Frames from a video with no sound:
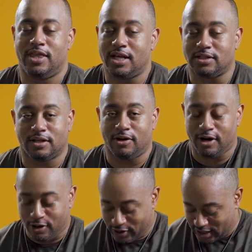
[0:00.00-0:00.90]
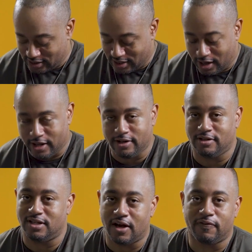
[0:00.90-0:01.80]
this logo is
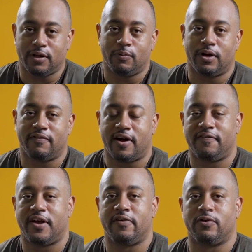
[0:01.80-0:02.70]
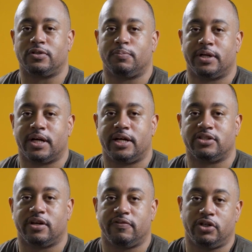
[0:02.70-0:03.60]
definitely one of our favorites
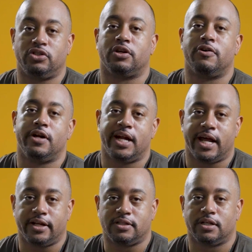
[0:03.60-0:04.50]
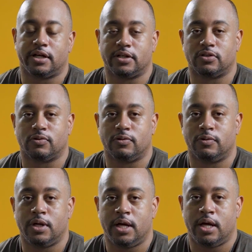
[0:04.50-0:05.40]
because of the journey that it took us through.
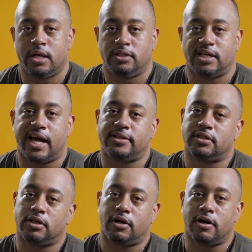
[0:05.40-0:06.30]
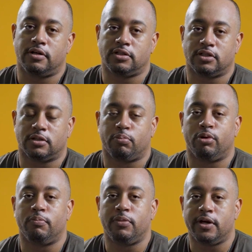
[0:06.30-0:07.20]
Jazz in the Gardens is
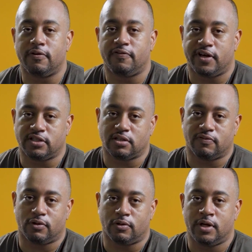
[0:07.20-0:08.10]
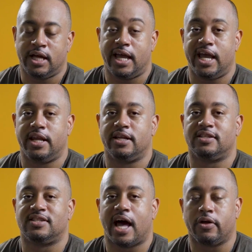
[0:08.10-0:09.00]
a premier festival in the
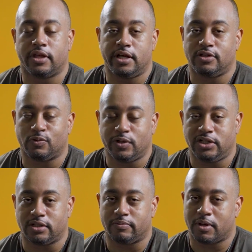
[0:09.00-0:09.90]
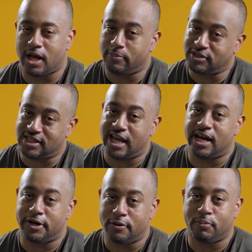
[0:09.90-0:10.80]
Southeast region. I'm
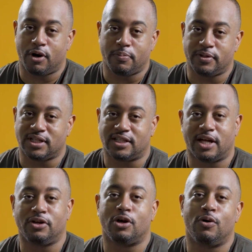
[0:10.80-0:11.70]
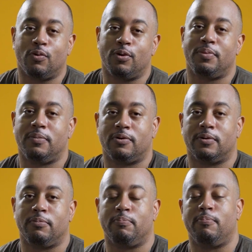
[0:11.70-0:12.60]
saying that on purpose because I don't want people to